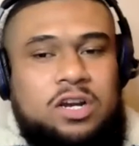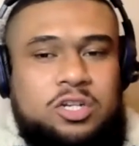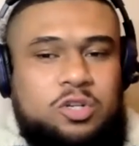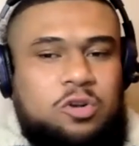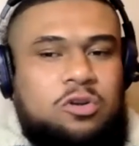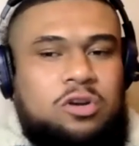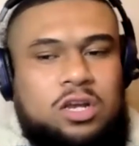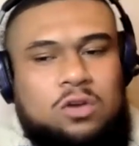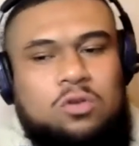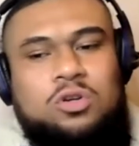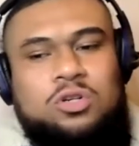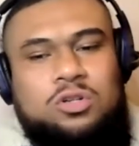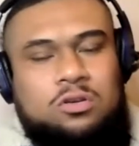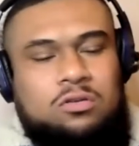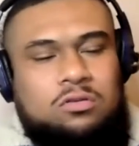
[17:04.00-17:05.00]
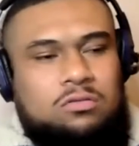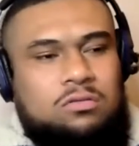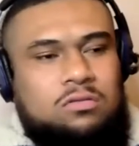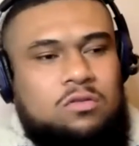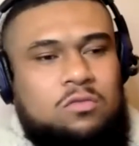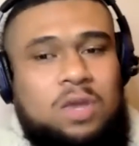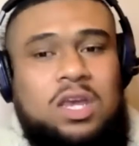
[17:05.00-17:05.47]
journey and also
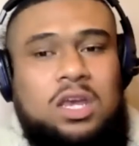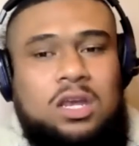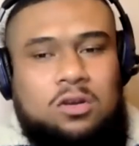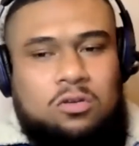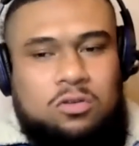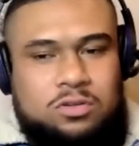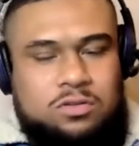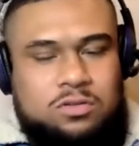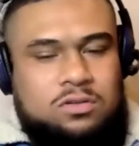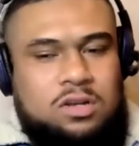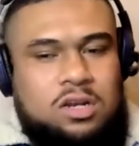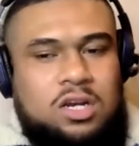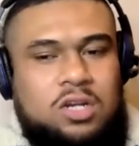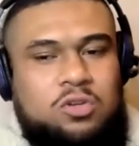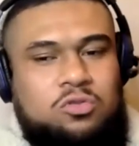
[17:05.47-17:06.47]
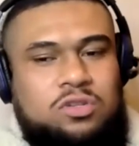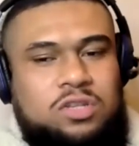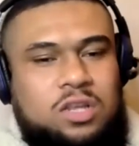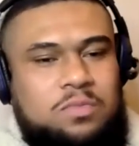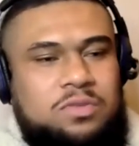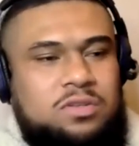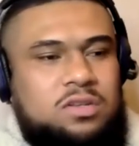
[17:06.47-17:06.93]
making those initial
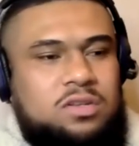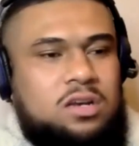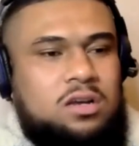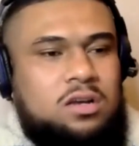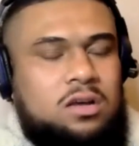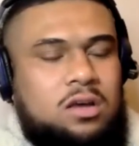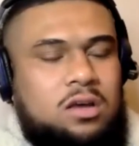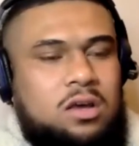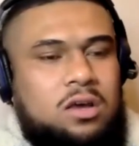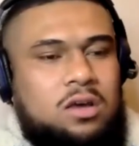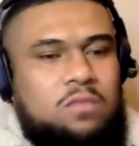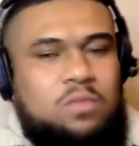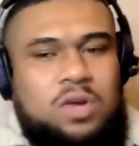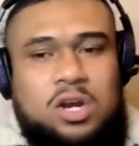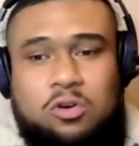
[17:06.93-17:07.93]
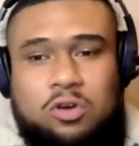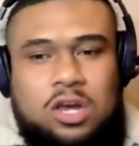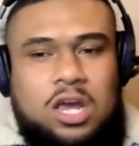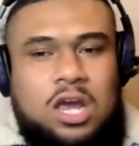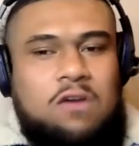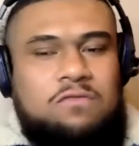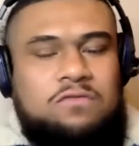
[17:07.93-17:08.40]
steps to better your
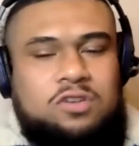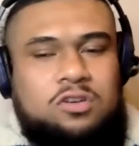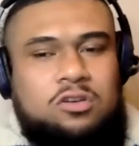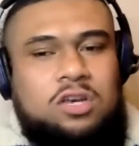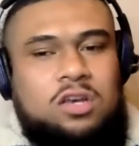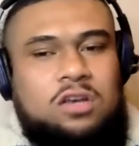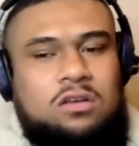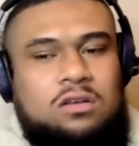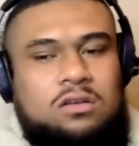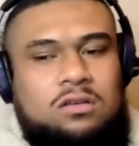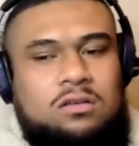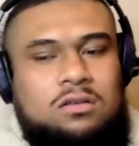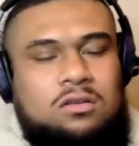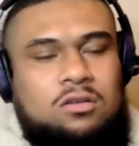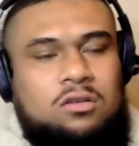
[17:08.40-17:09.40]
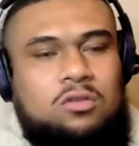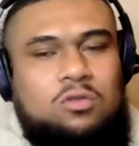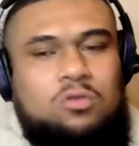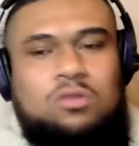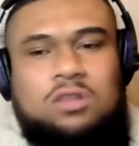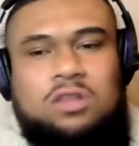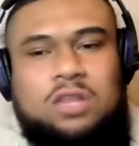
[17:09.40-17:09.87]
health, so you can do
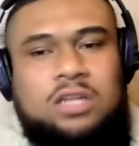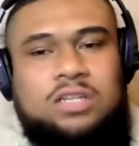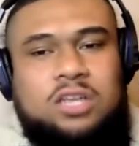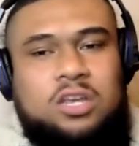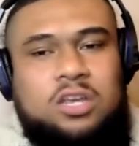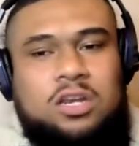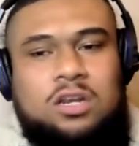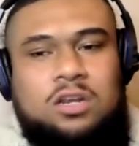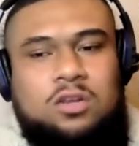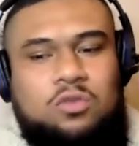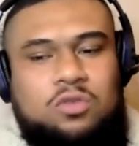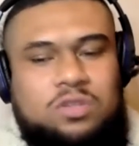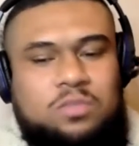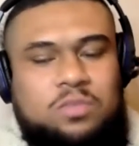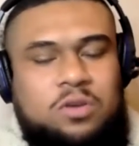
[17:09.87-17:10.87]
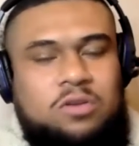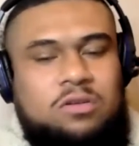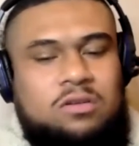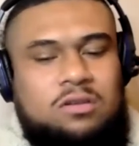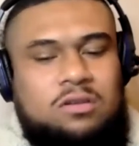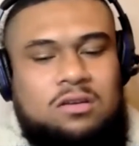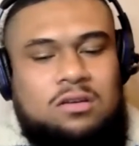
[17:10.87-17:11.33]
the things that you need to do as a parent.
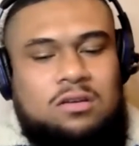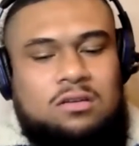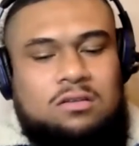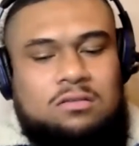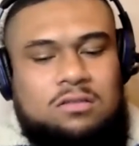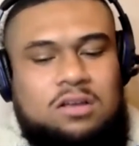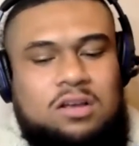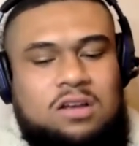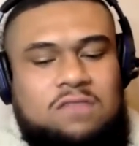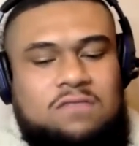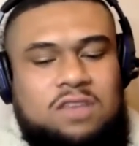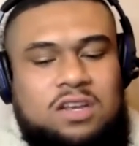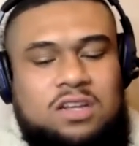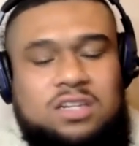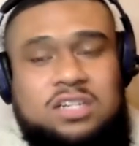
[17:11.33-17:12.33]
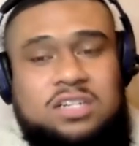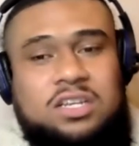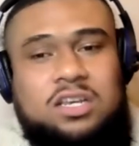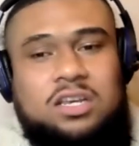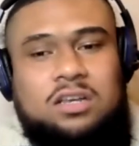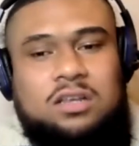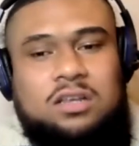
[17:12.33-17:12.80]
No, I love that, because I
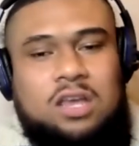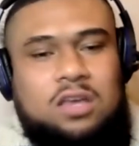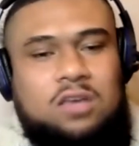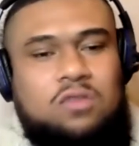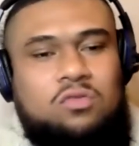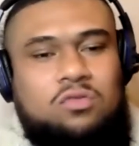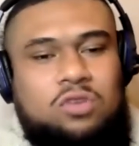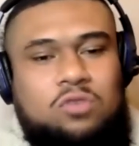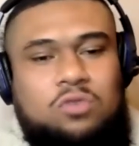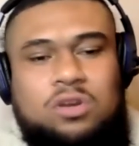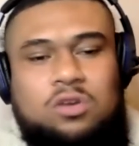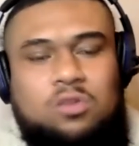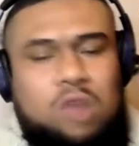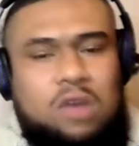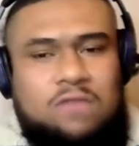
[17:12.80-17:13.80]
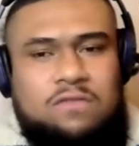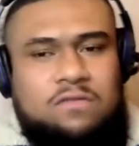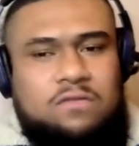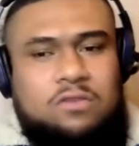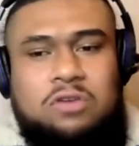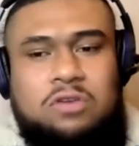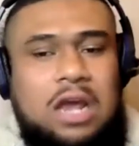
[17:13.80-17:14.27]
see that you and your wife are
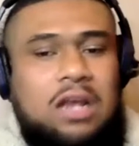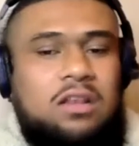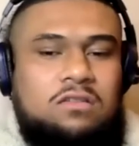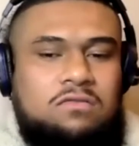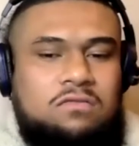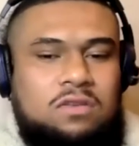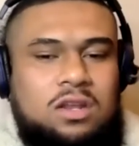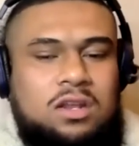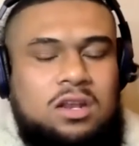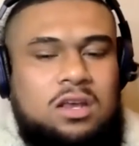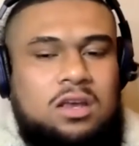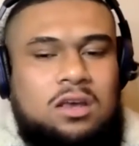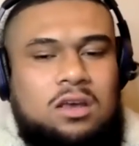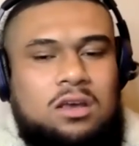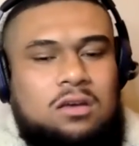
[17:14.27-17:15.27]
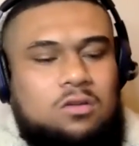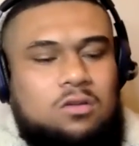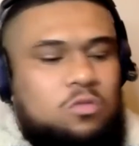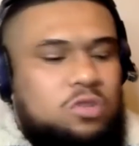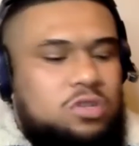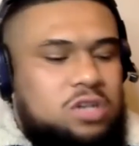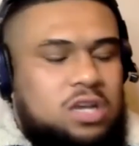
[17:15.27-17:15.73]
very active and
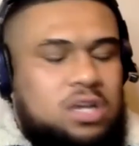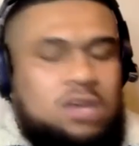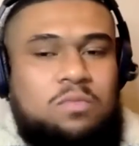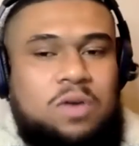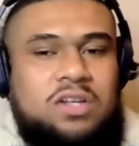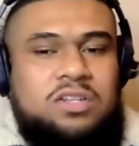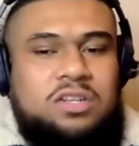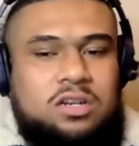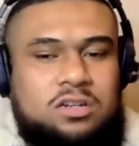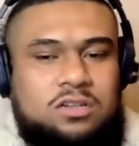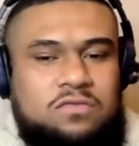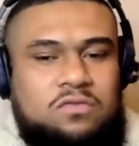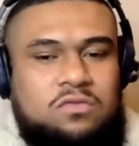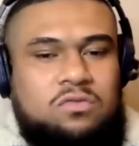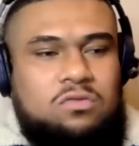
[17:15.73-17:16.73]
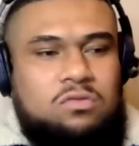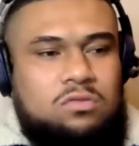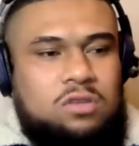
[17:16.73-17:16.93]
almost like ambassadors for